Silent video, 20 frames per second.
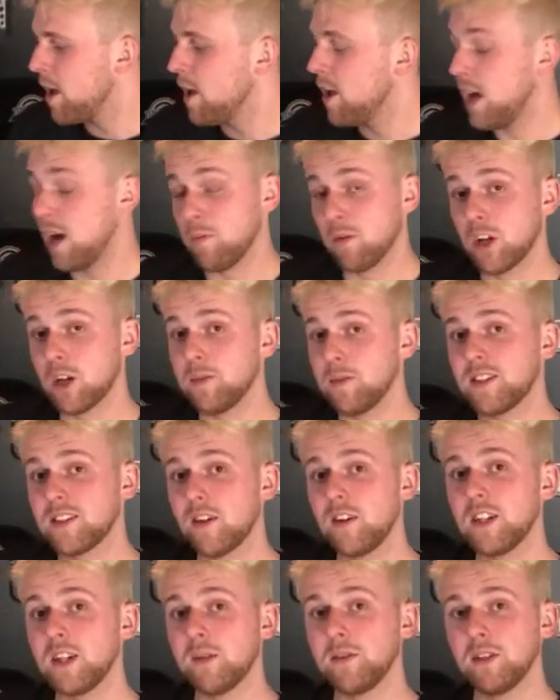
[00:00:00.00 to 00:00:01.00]
And we're going to be
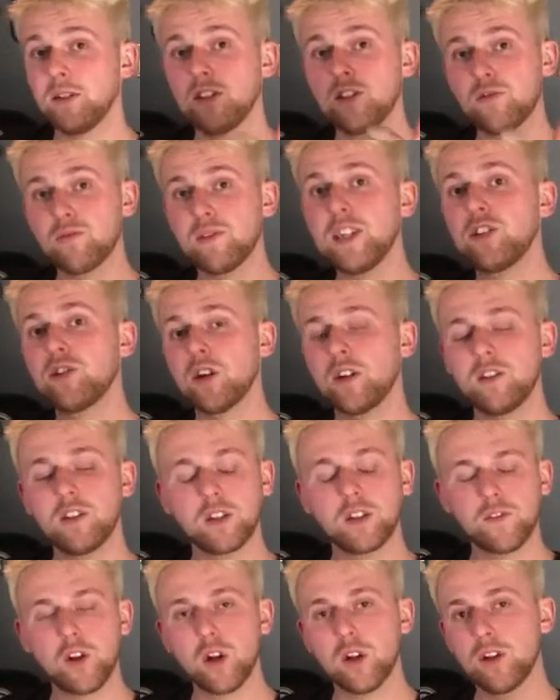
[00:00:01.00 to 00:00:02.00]
selling them in these 3 choices
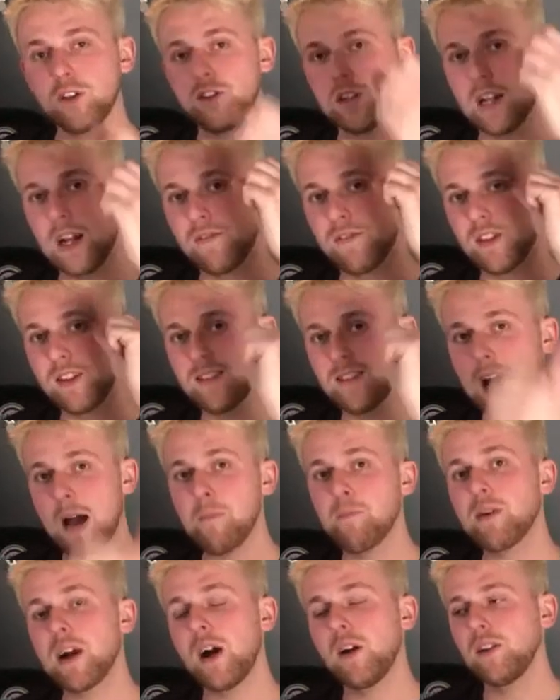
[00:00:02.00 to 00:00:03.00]
of colours. You'll have the
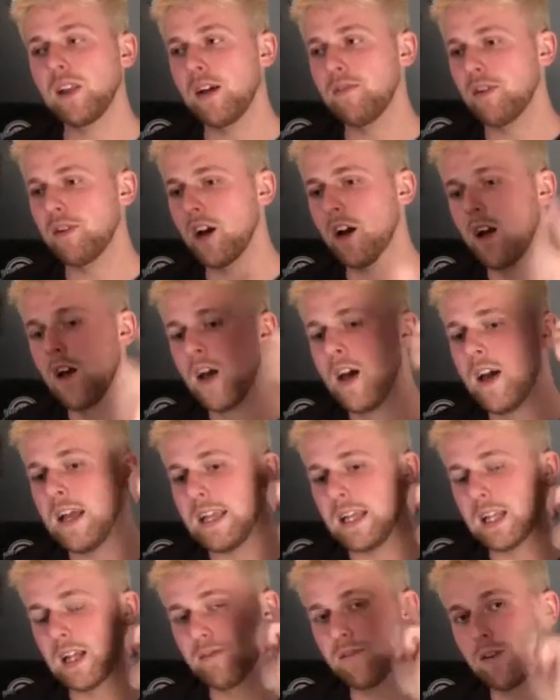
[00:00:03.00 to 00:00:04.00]
tan brown leather,
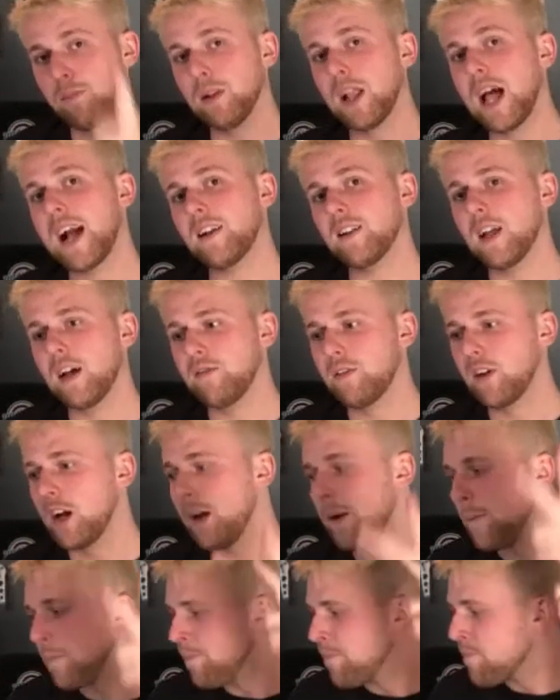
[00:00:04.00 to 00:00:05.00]
you'll have the black leather,
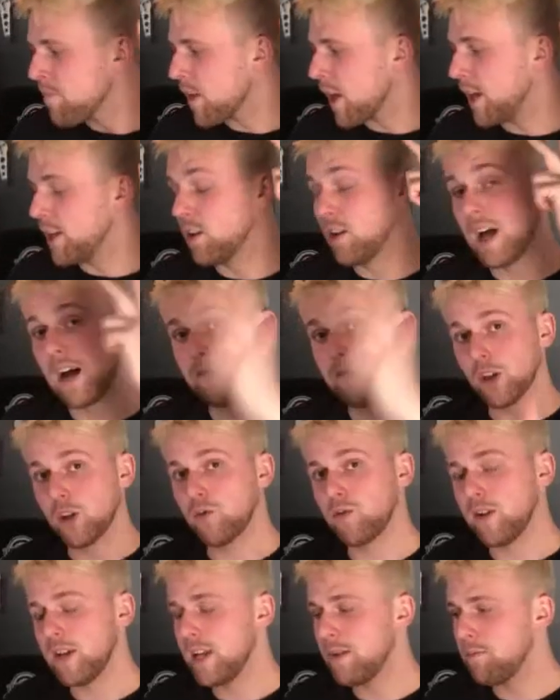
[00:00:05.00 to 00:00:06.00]
and you'll have the
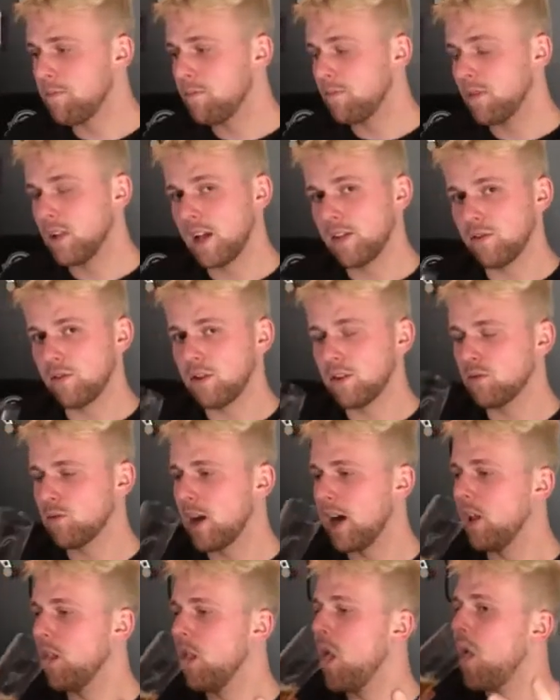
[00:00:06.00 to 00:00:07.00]
cream leather as
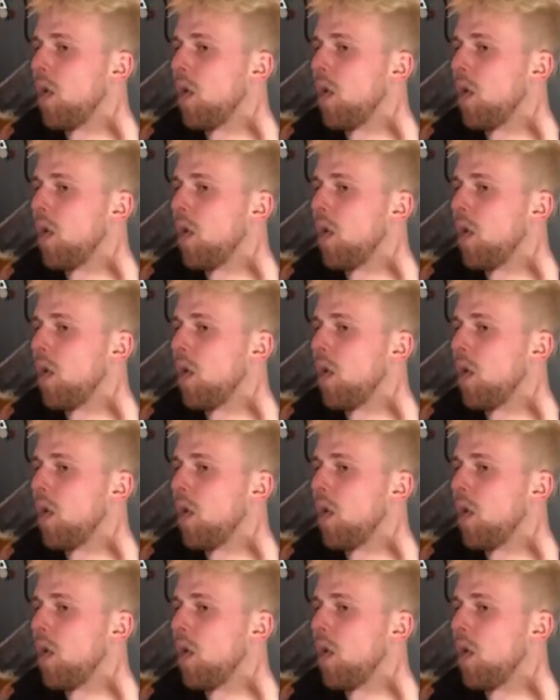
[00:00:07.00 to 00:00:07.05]
well.